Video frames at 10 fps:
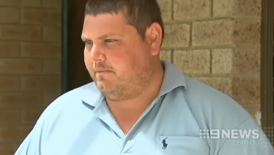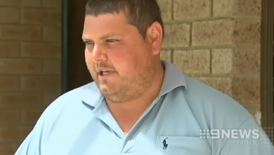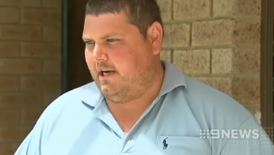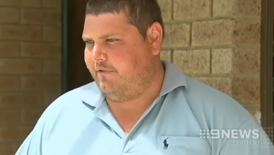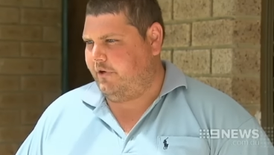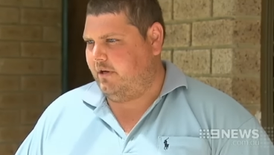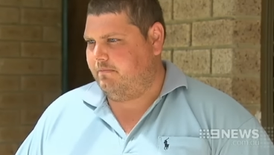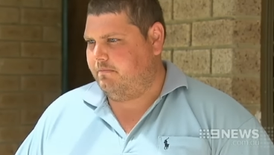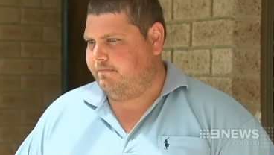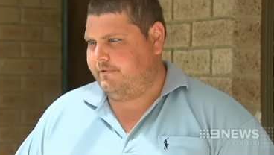South Africa
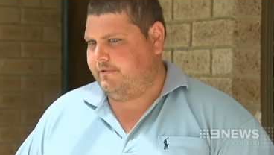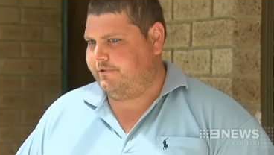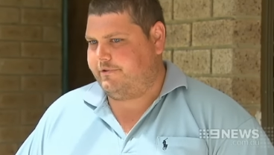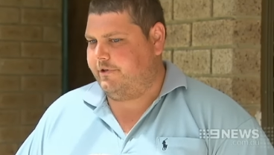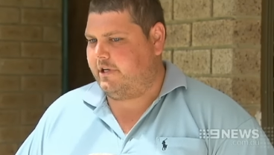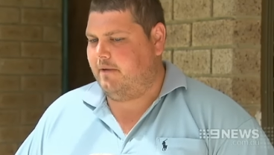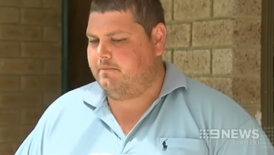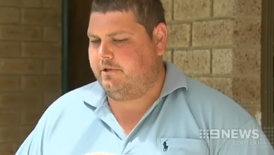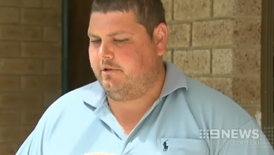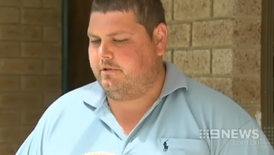to come
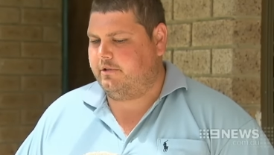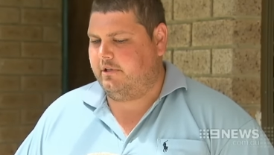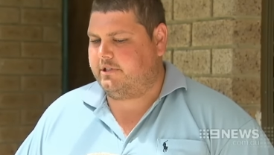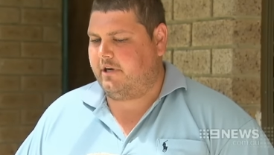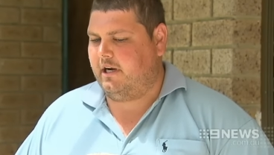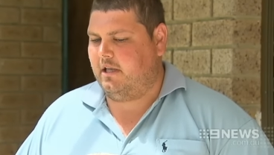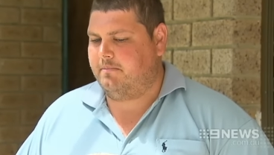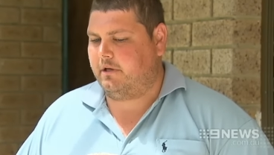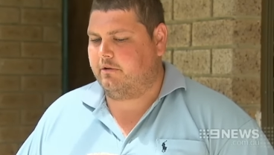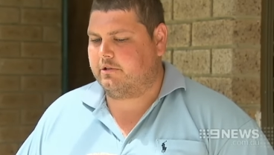to, to Australia
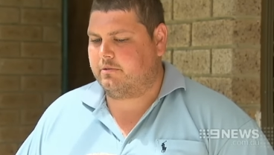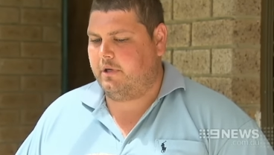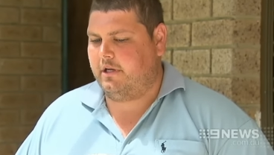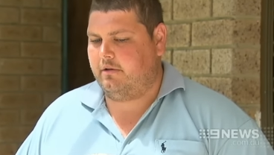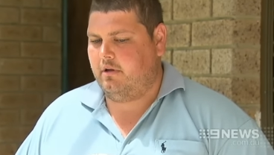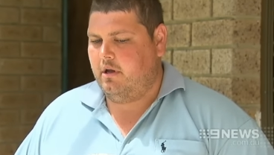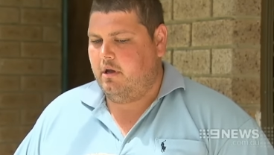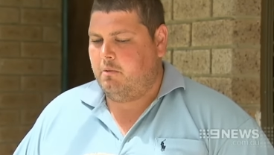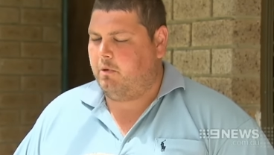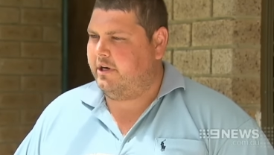because we
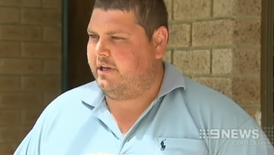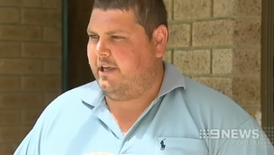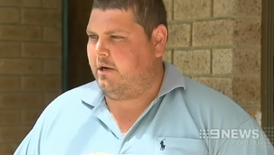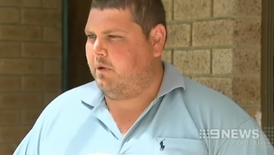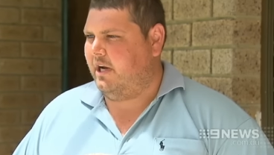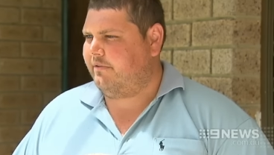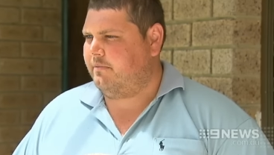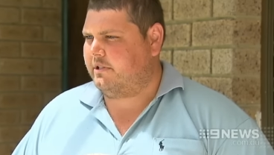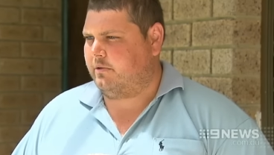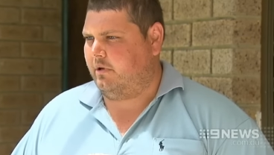wanted to get away from
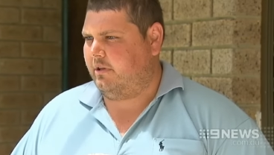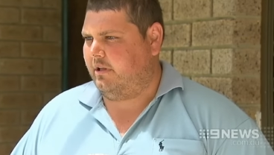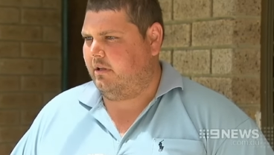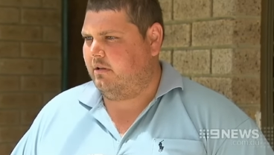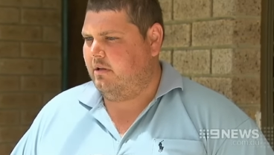this sort of thing.